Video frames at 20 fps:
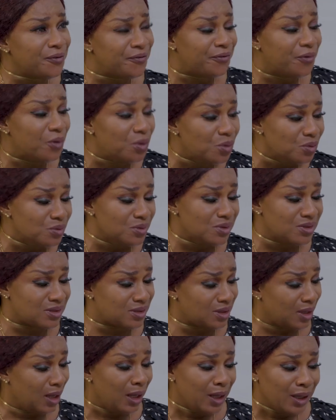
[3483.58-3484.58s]

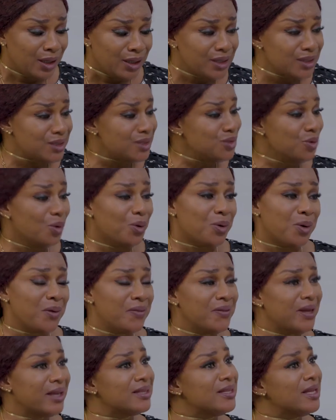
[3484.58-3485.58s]
phones. It's no
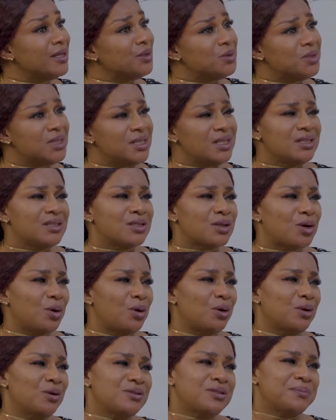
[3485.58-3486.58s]
connect now, you didn't
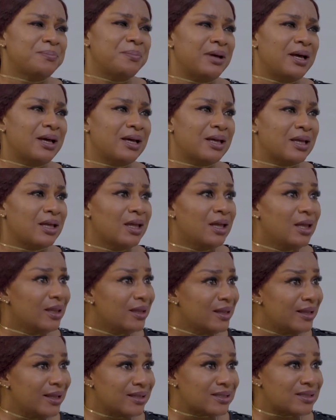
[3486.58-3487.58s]
call us back.
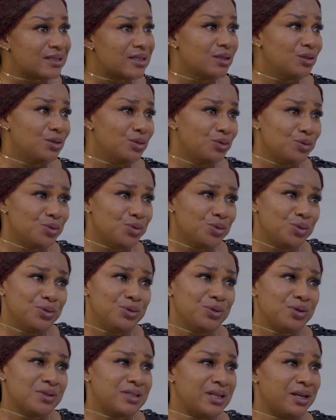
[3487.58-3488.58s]
Next thing, you told
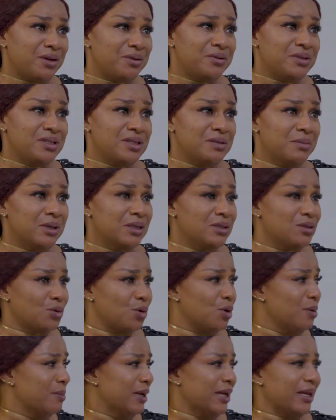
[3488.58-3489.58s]
your security man to
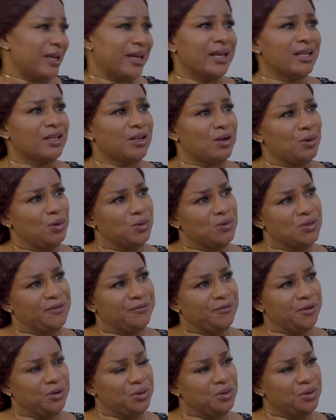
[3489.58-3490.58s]
come and get clothes for